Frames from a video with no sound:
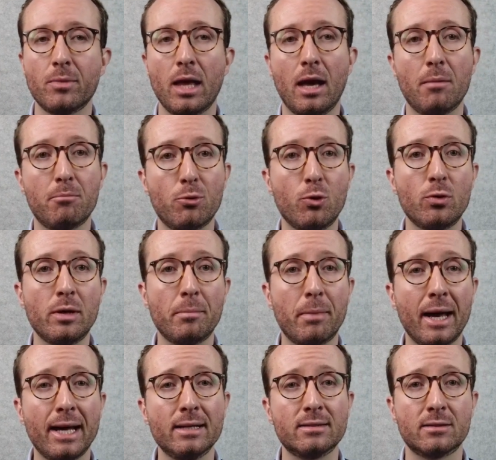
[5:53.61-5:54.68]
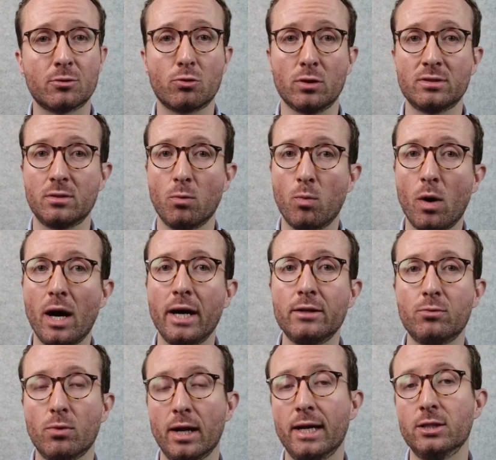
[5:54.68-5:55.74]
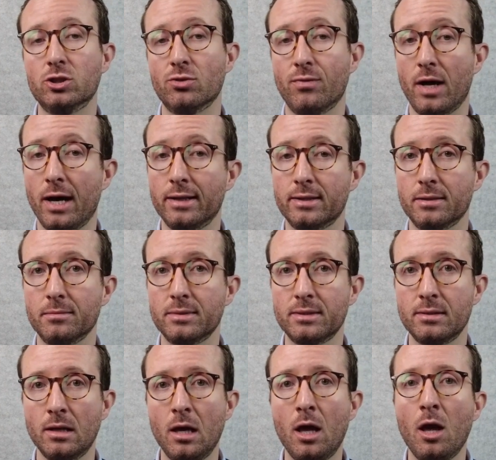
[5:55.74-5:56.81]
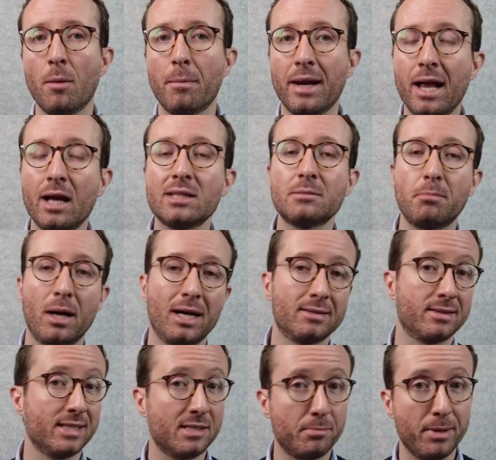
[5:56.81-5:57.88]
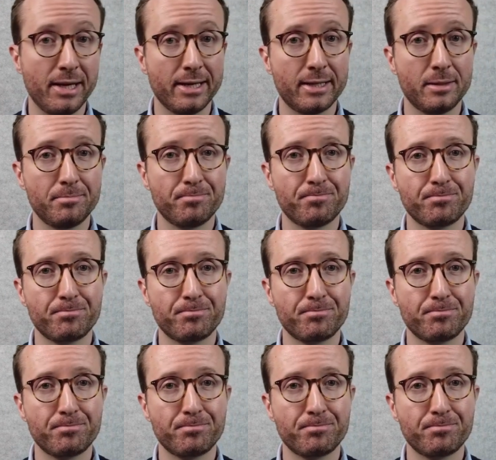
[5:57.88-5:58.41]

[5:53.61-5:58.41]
and broadly based across a wide range of items, but has passed its peak.